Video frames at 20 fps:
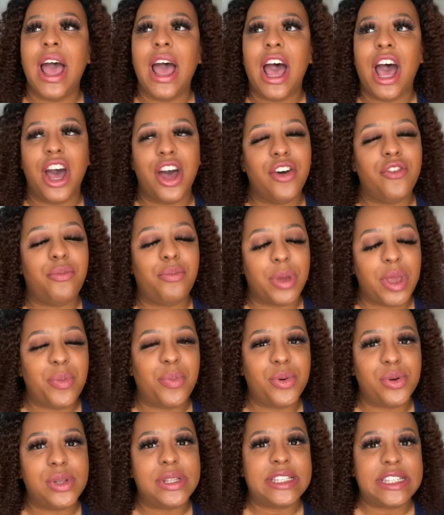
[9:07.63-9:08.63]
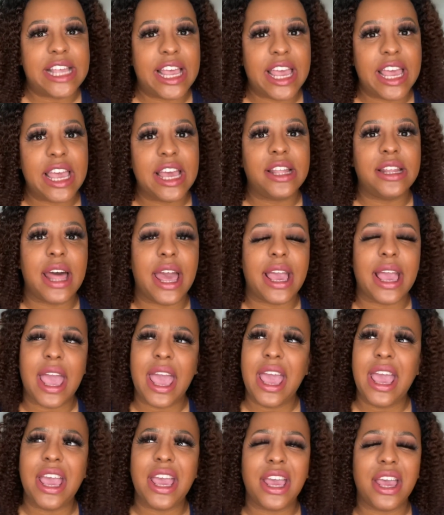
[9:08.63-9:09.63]
of people saying like,
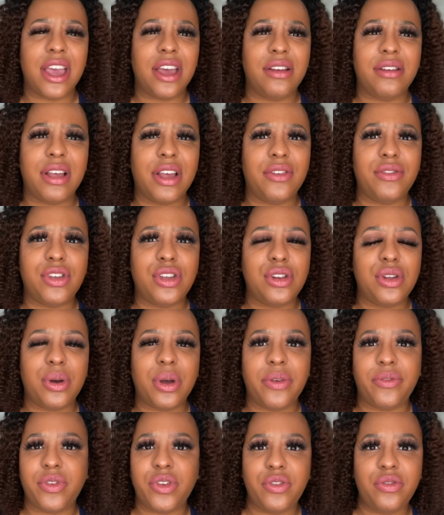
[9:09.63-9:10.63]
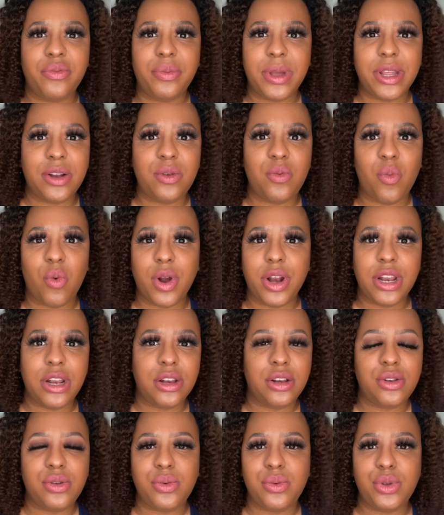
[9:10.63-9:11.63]
hey, if you've been wanting
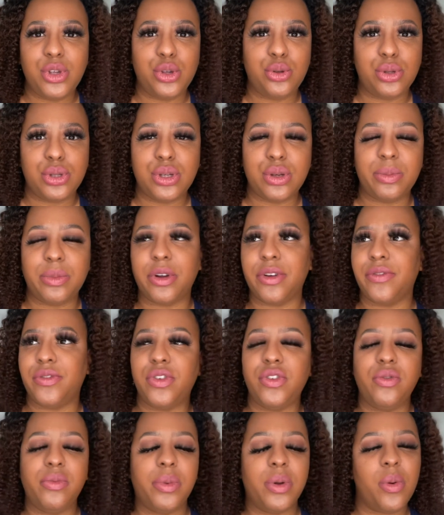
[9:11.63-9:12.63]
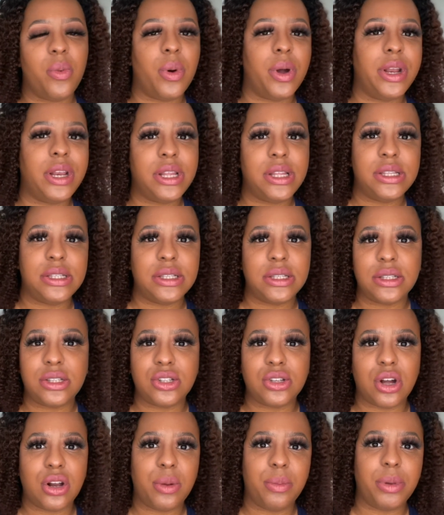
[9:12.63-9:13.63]
to do YouTube, or if you've been wanting to
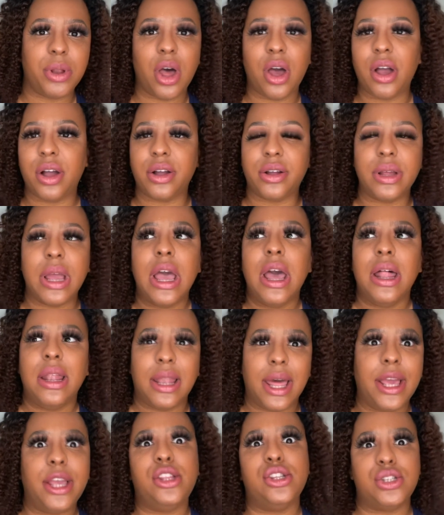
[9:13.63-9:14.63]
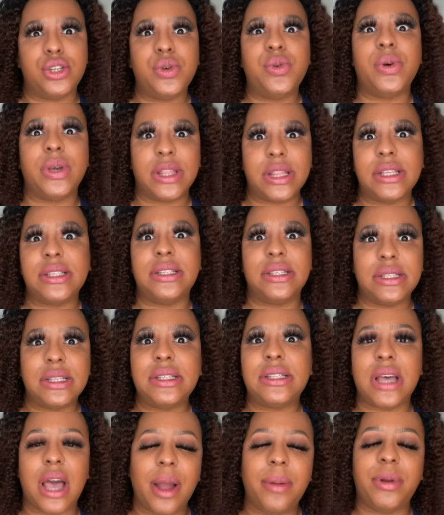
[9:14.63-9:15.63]
start a blog, or like, do it, this is the
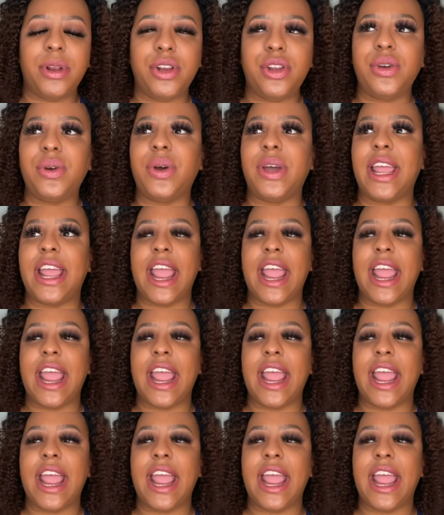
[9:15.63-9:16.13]
time to do it.